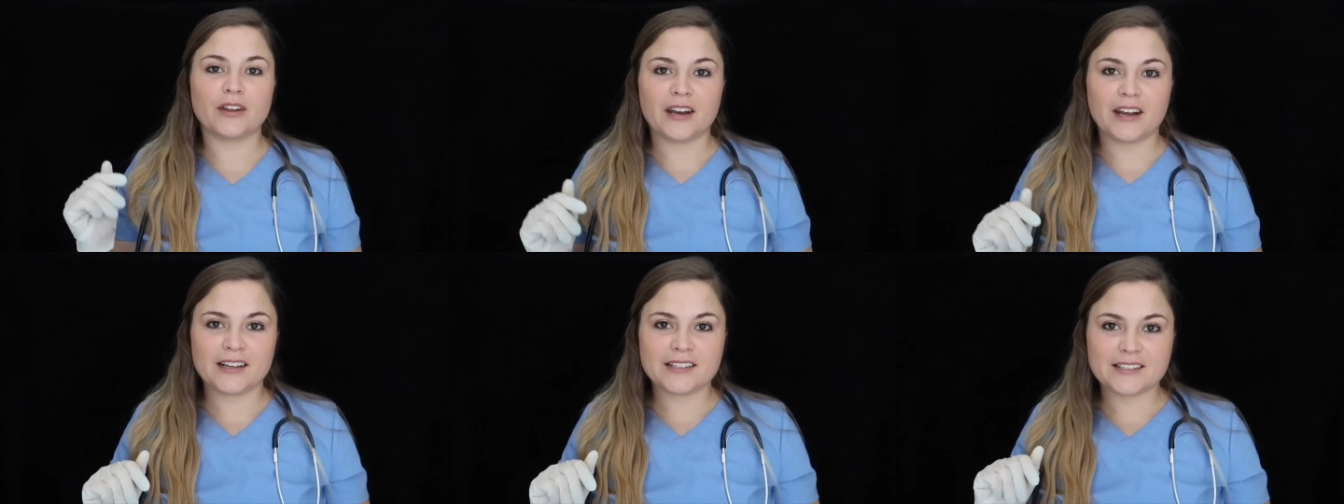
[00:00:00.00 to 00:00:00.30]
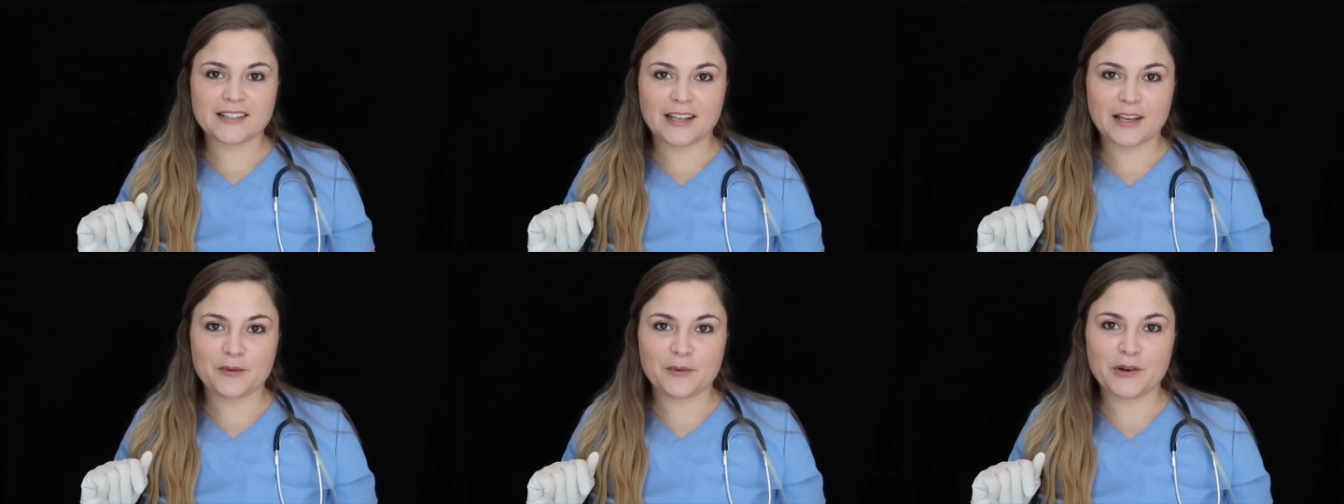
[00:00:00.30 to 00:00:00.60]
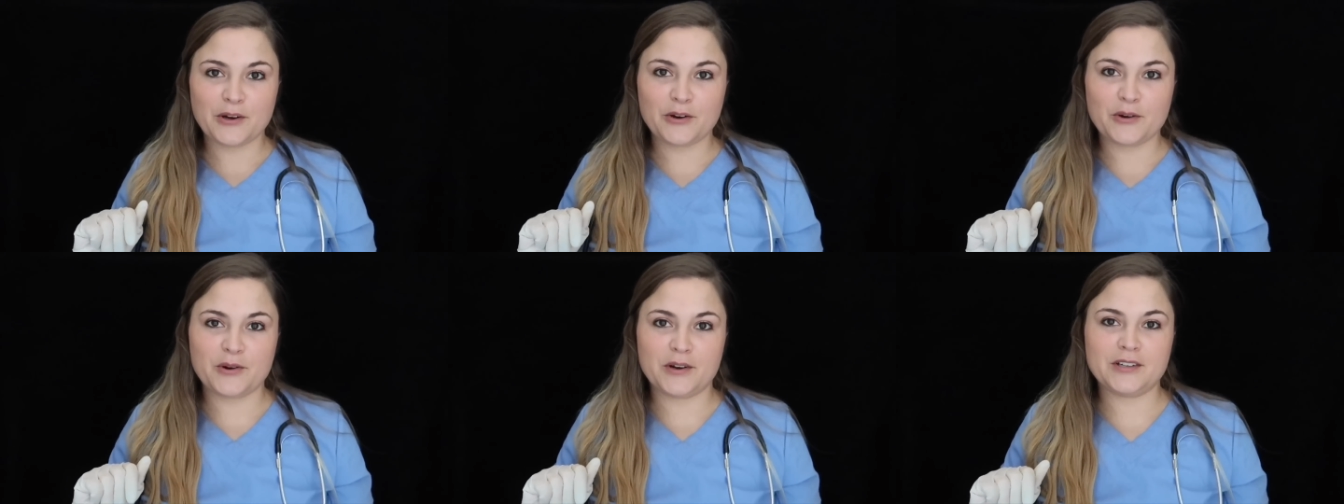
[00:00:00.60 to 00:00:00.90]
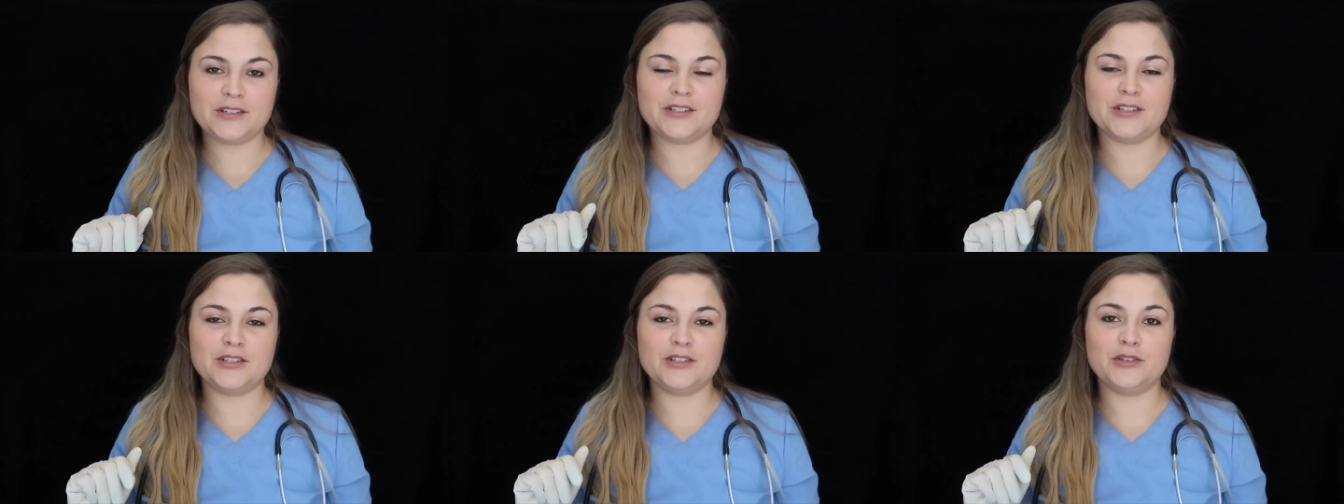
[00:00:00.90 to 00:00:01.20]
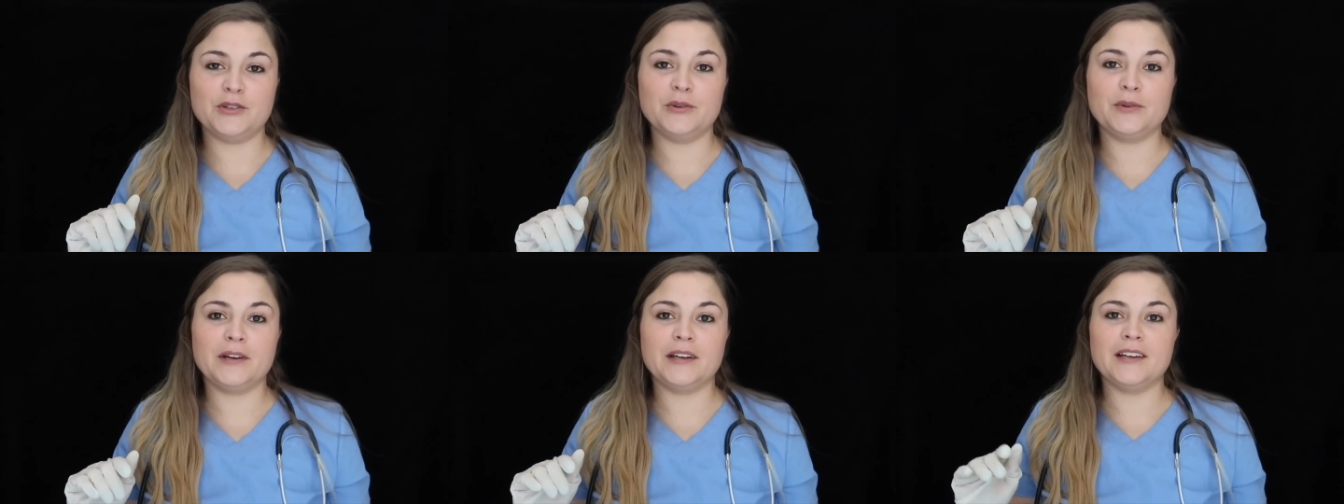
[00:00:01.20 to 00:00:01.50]
the next thing we are going to
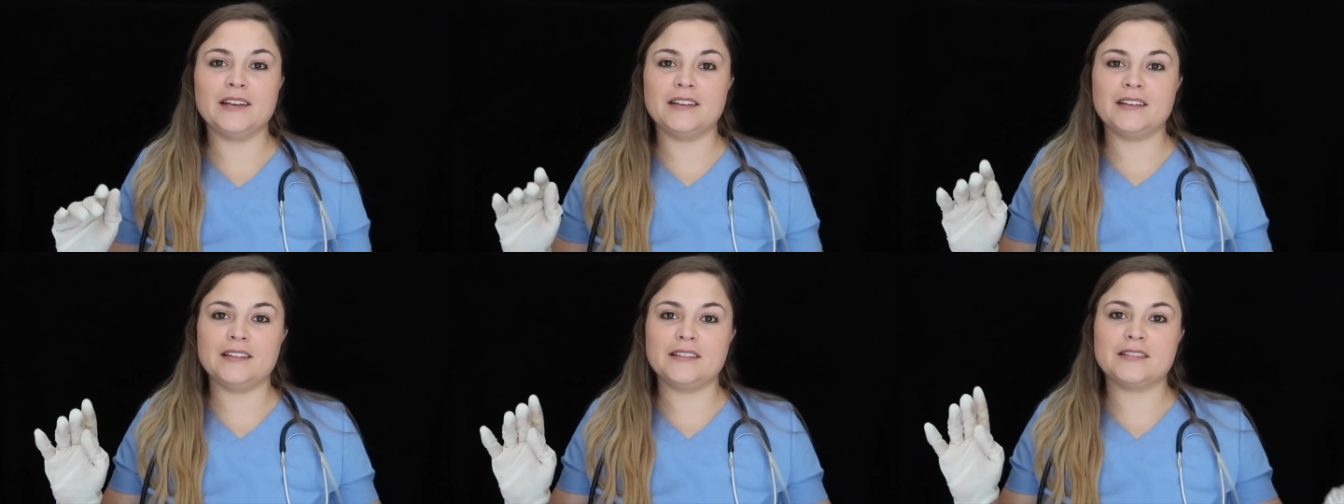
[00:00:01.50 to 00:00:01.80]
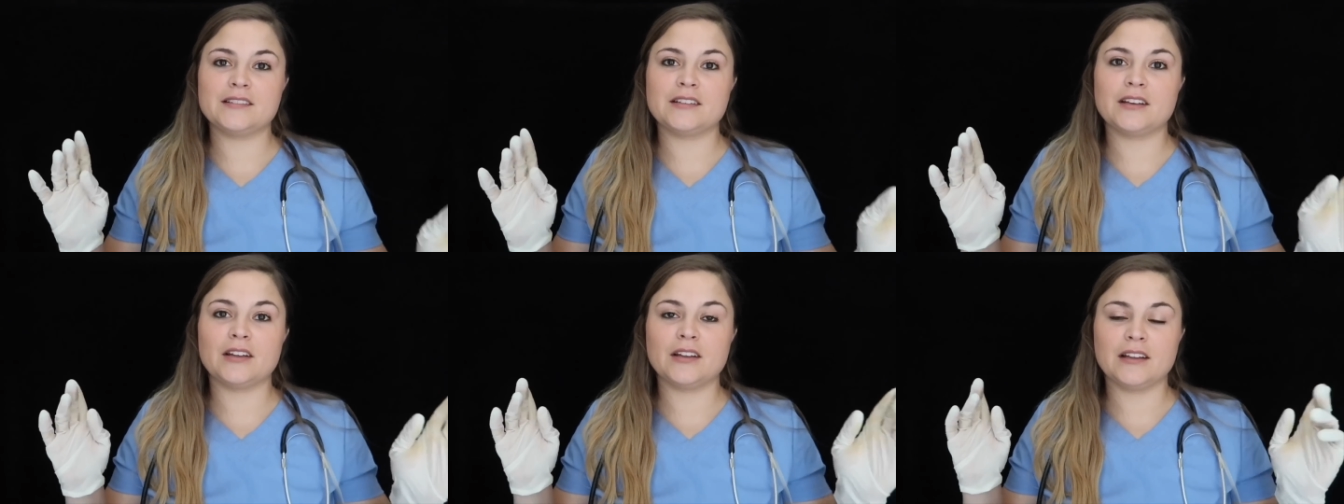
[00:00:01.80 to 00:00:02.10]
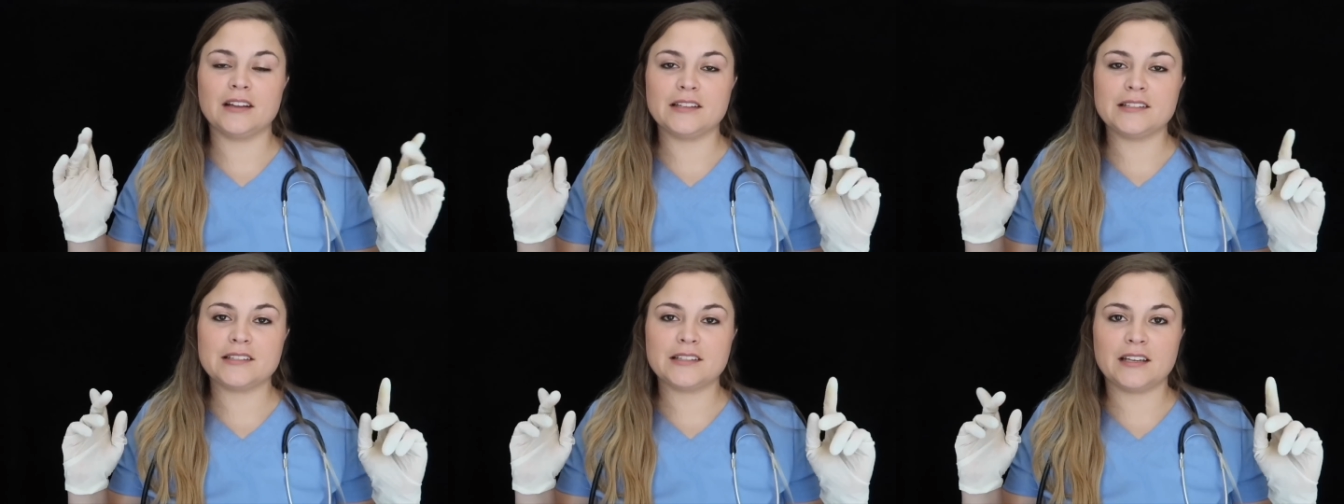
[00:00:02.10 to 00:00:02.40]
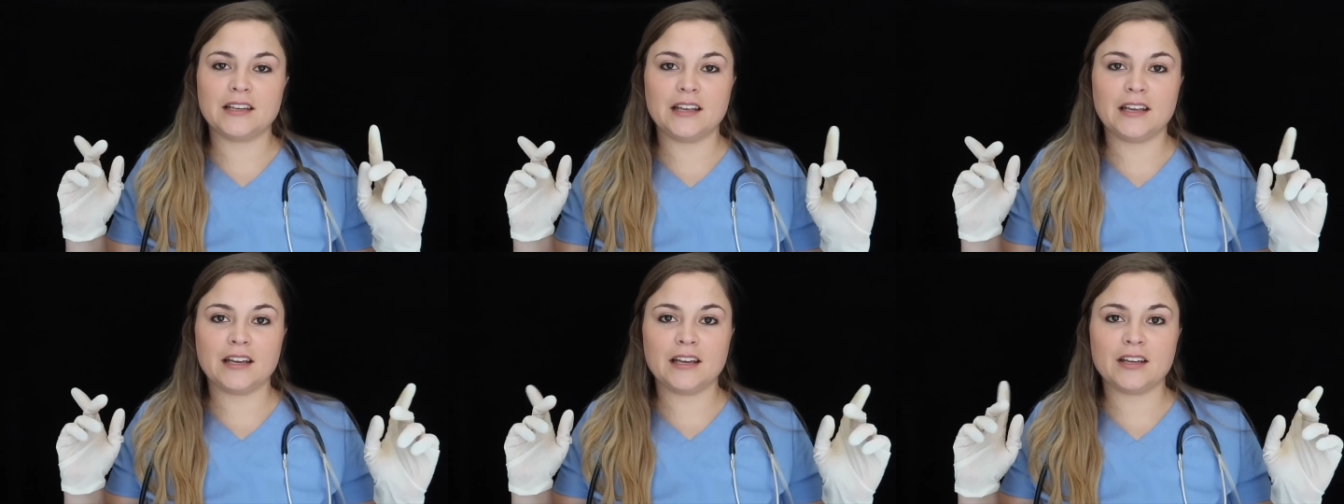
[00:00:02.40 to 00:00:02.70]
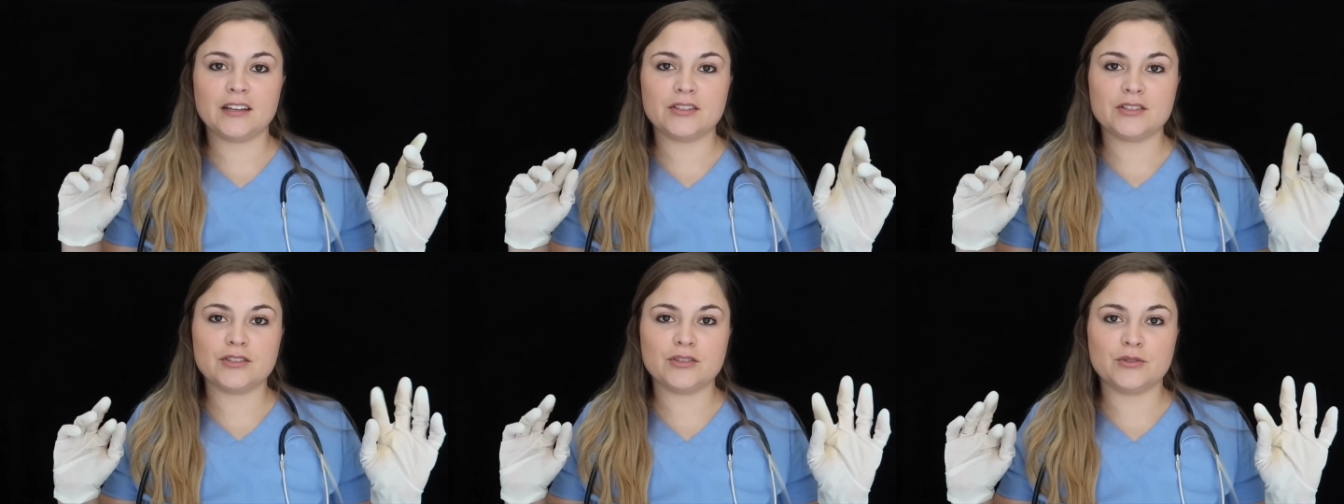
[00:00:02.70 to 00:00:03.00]
do is listening
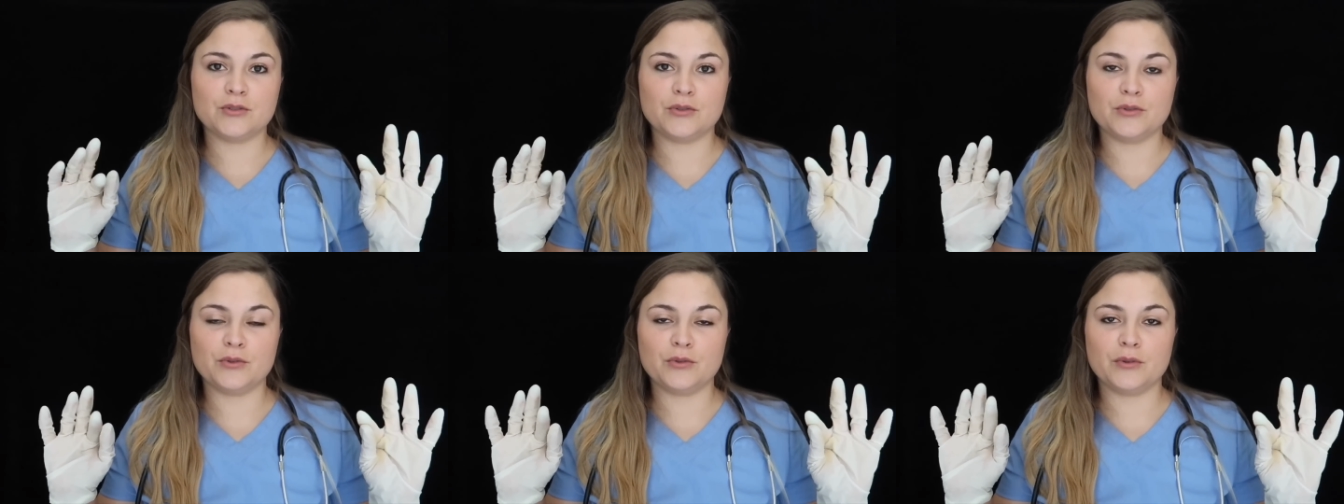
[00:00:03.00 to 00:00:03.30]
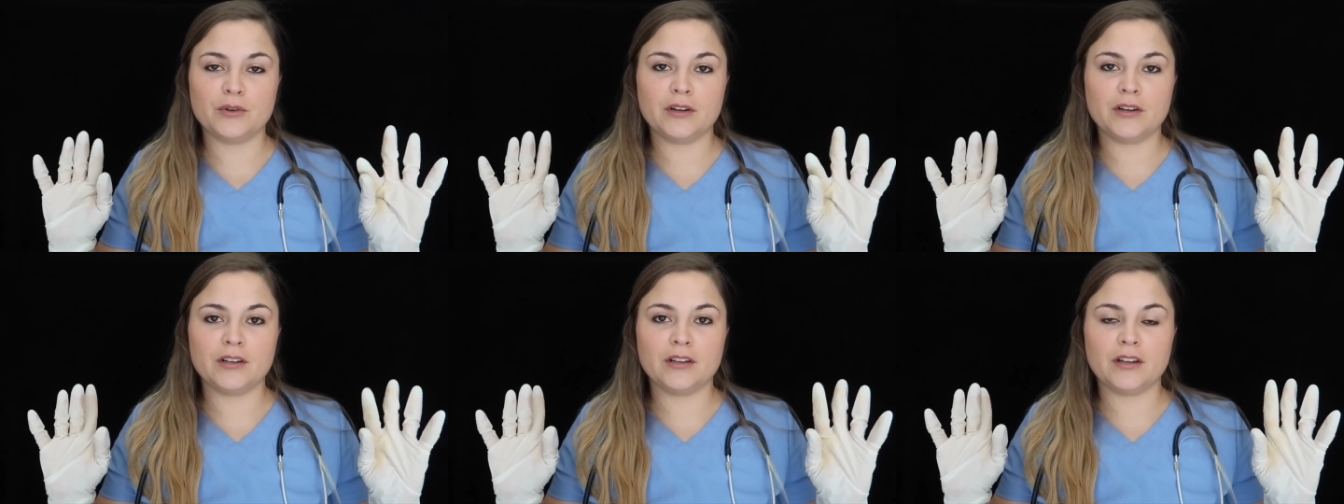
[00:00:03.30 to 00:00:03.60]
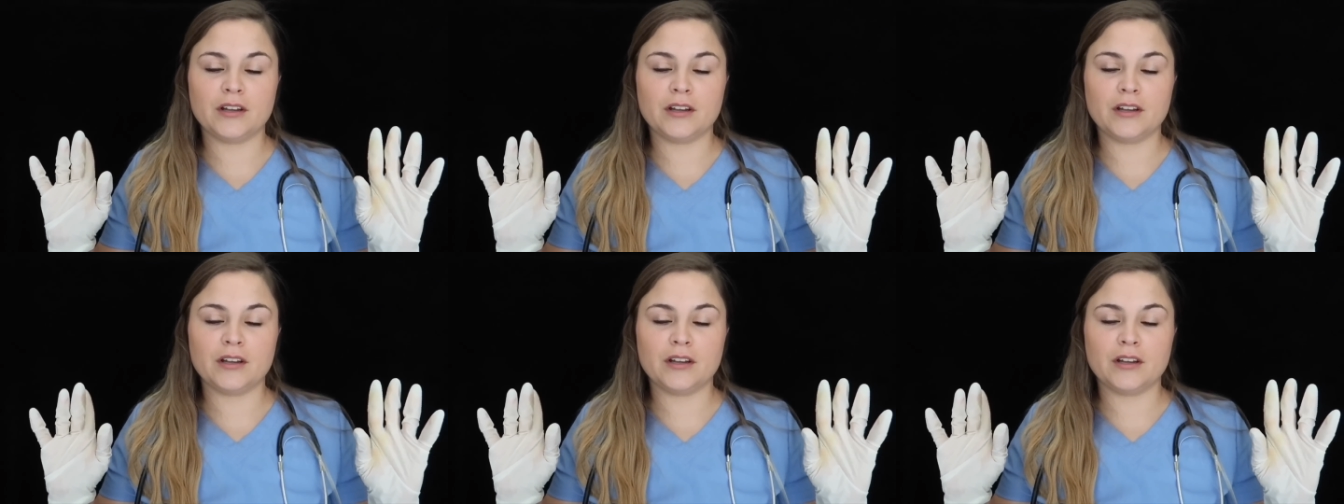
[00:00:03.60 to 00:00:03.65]
to